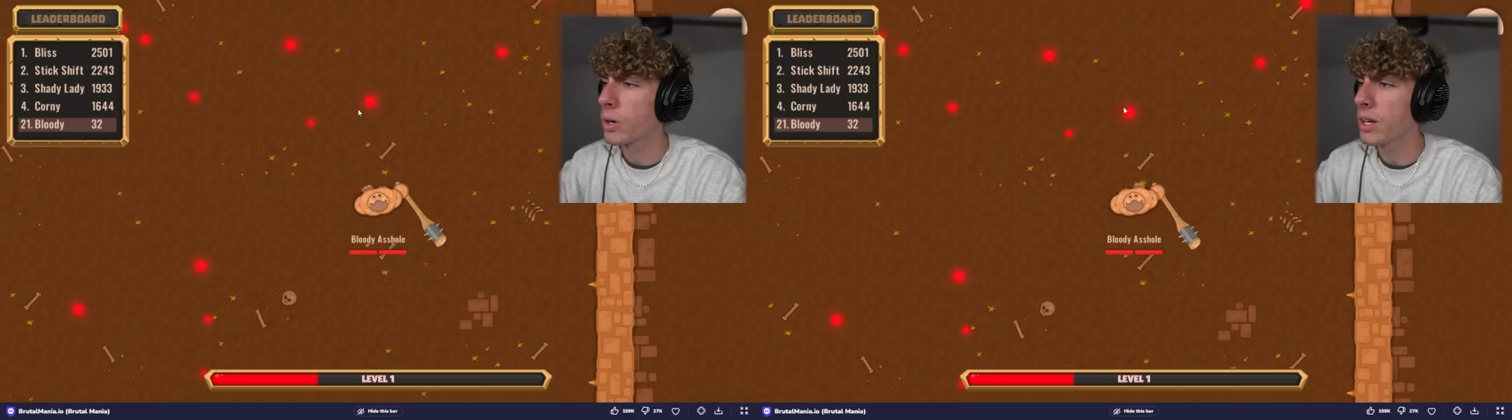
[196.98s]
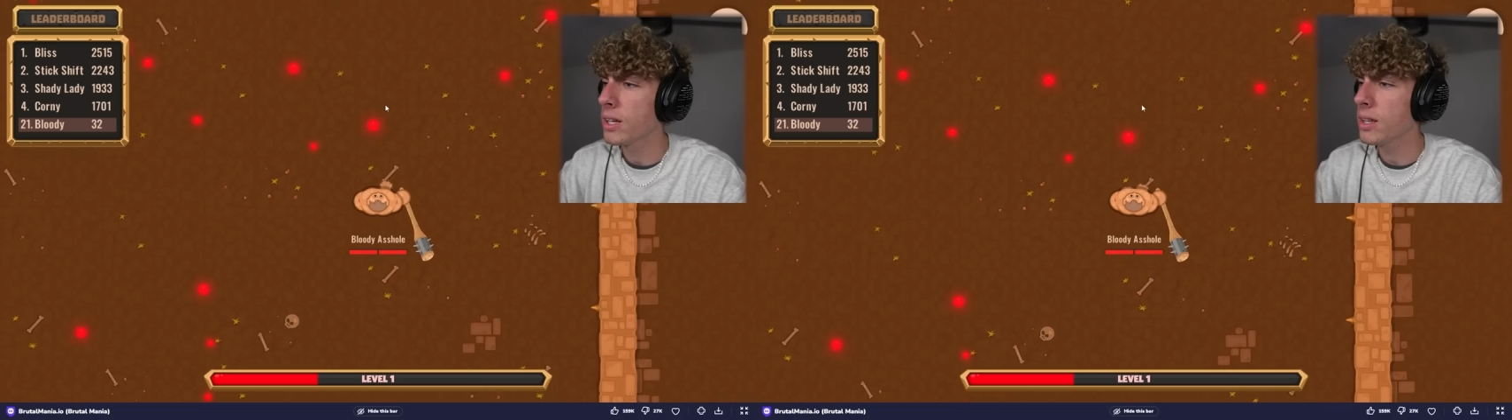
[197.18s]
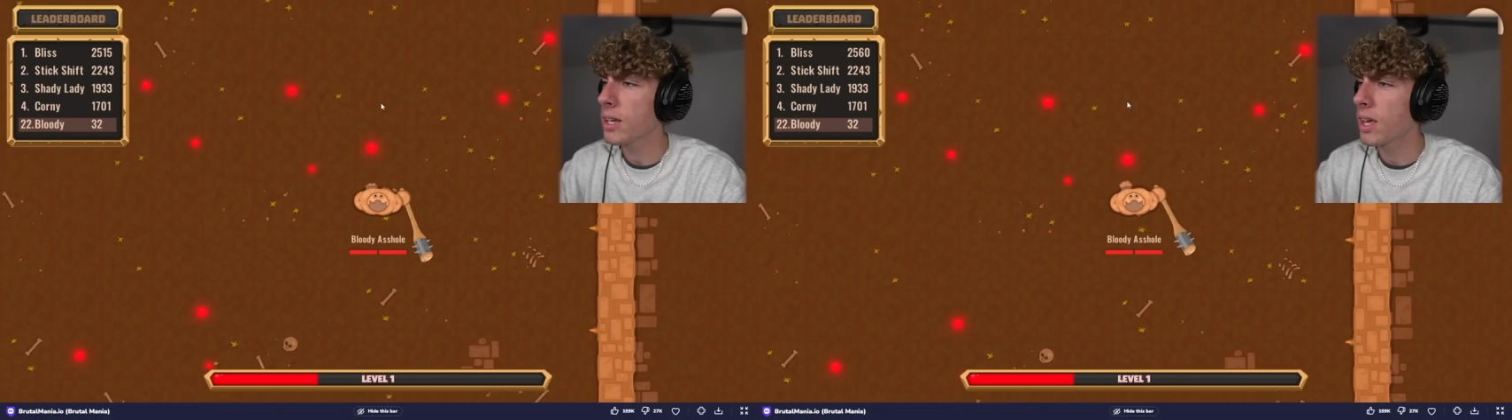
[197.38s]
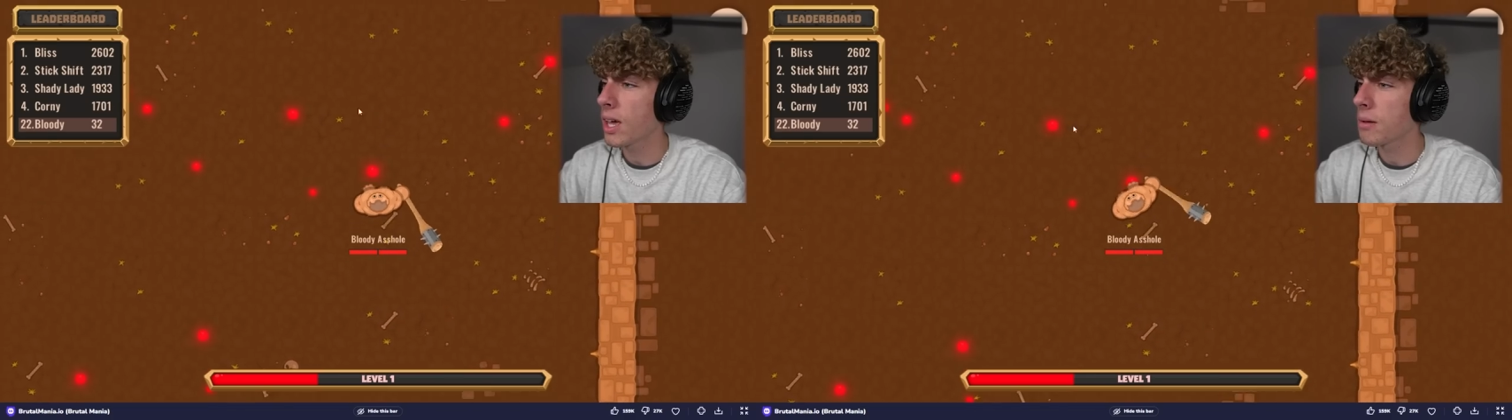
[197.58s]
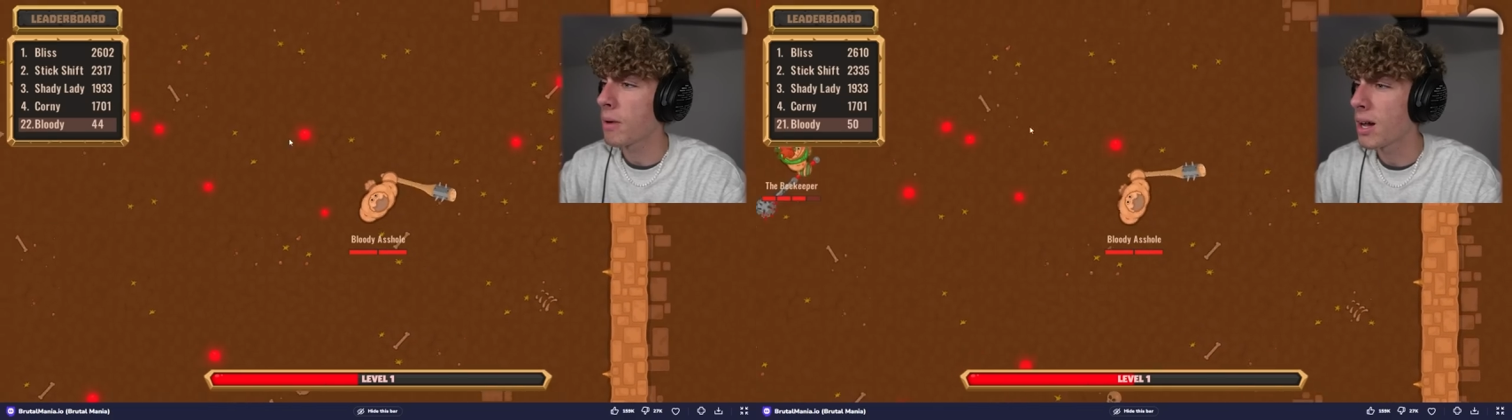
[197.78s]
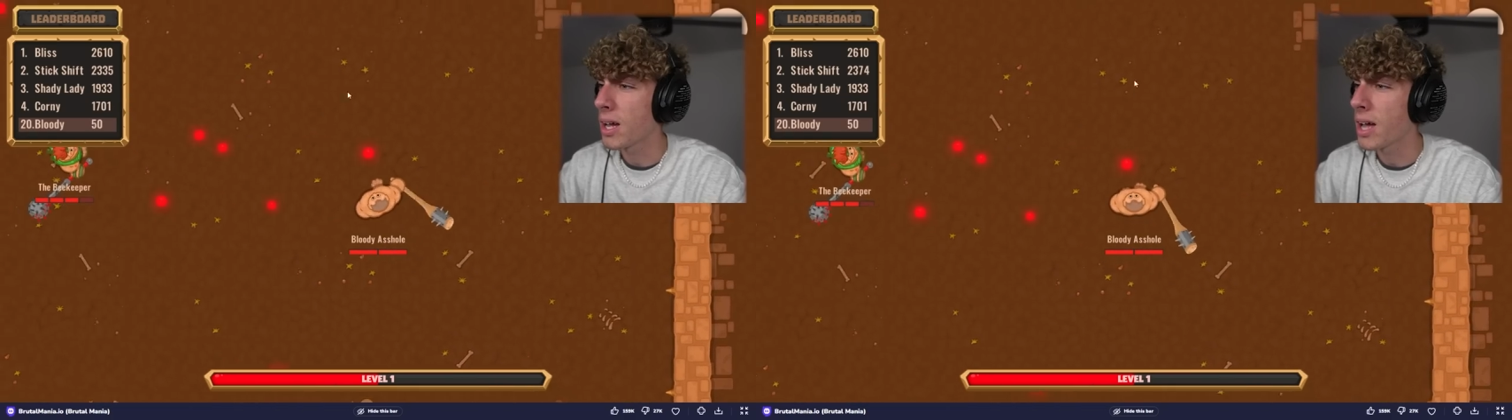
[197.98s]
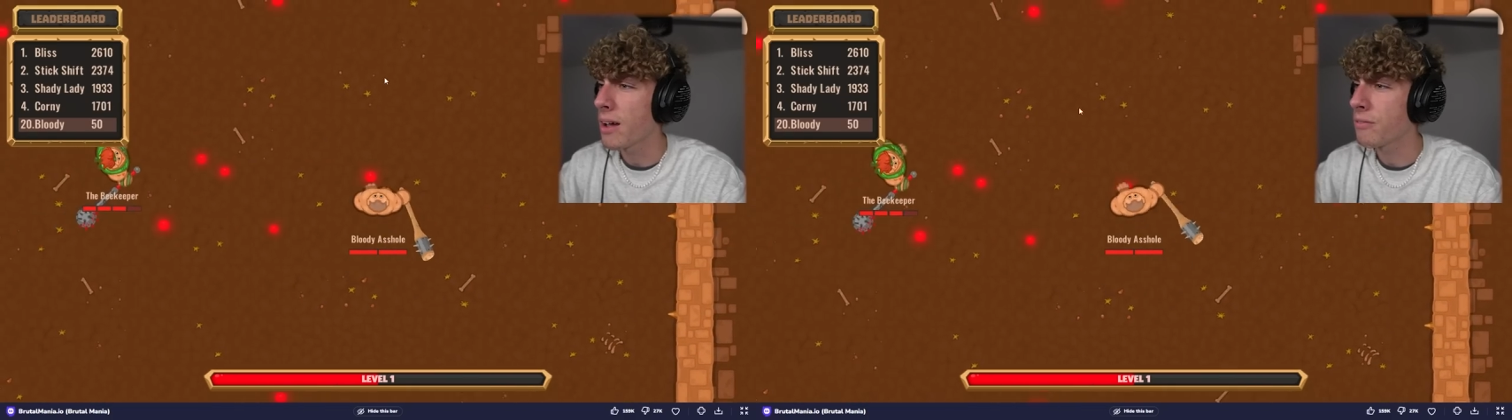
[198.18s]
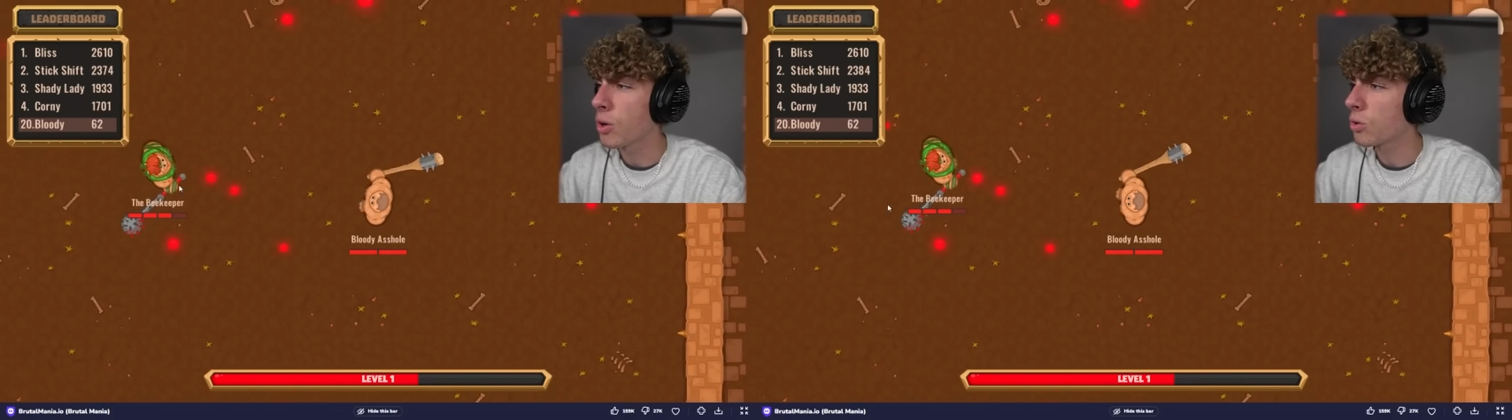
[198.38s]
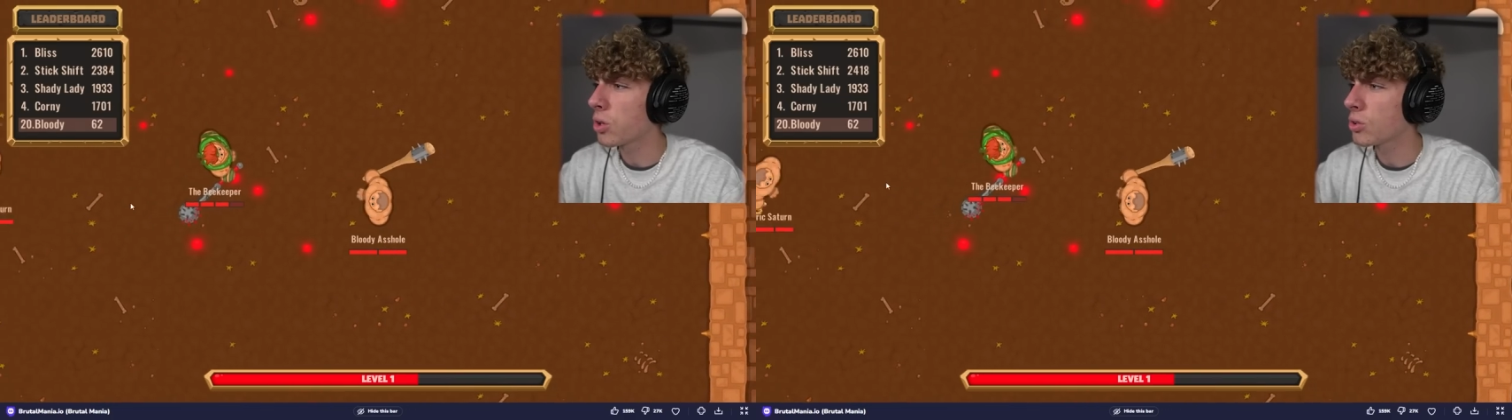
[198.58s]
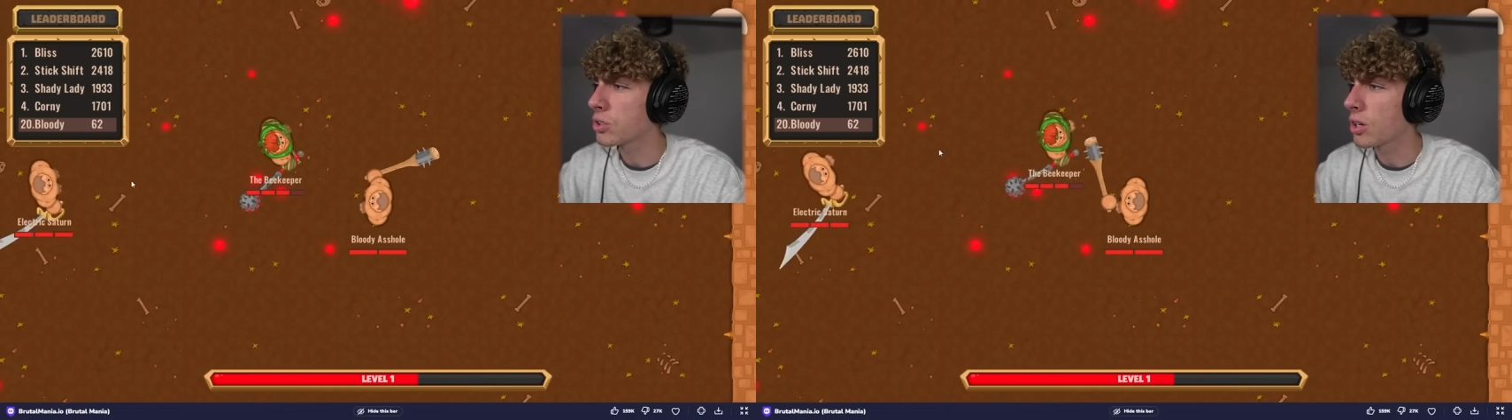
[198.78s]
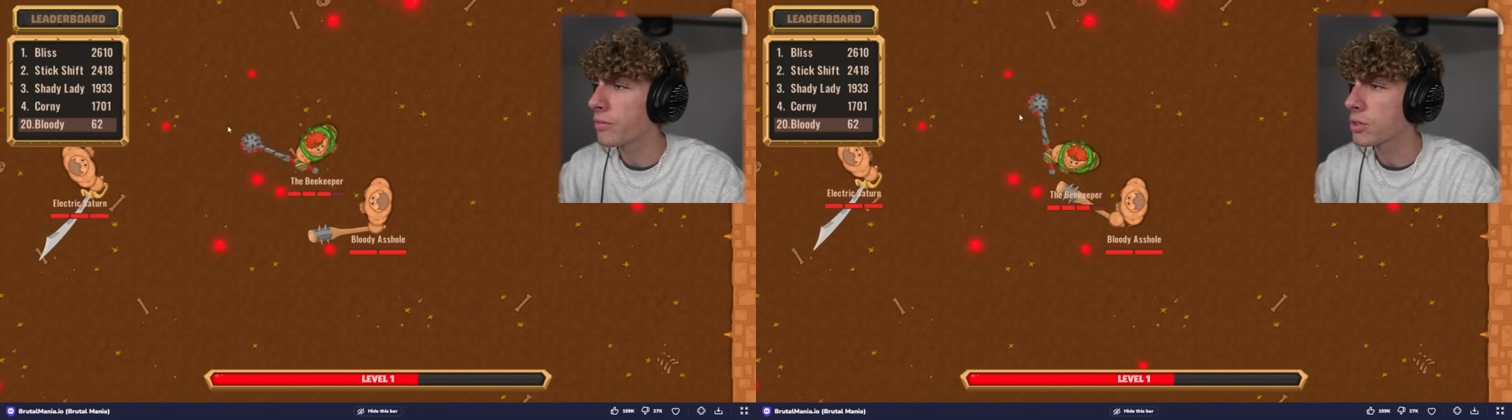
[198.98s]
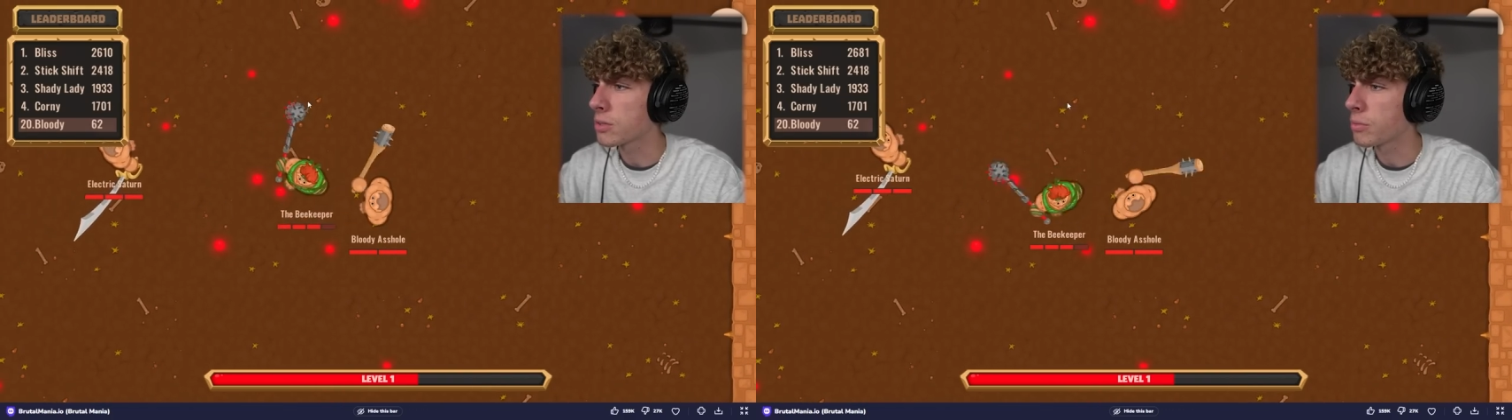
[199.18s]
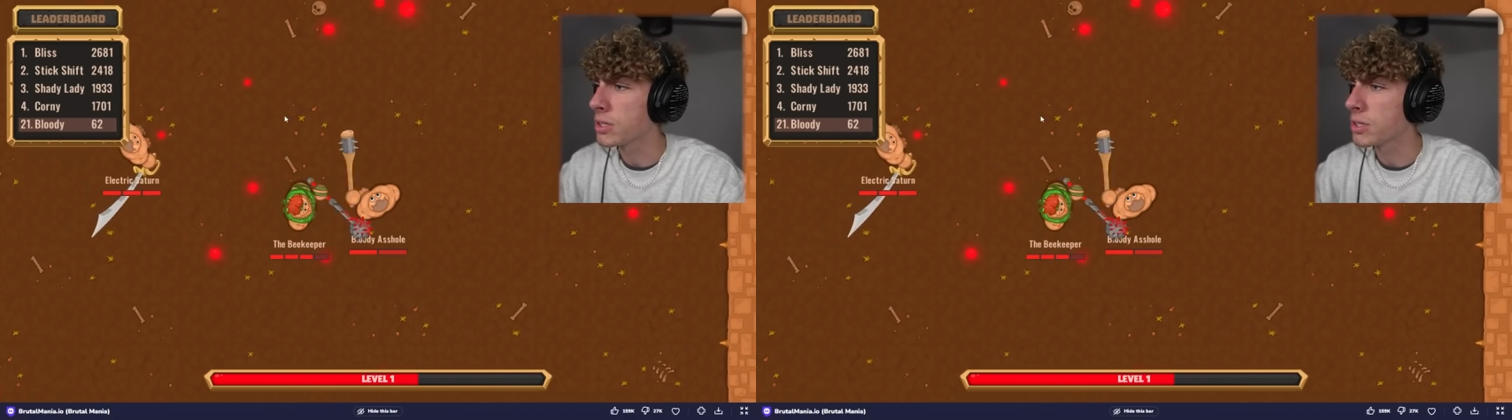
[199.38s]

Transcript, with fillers: We're in the game. I have no clothes on for some